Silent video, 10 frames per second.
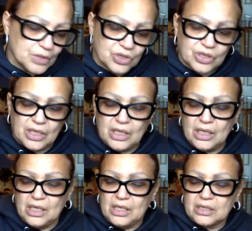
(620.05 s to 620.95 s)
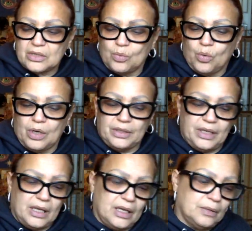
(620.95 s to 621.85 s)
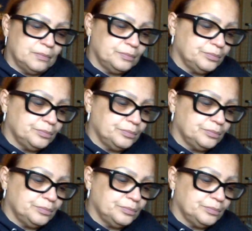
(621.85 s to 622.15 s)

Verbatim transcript: she is the one that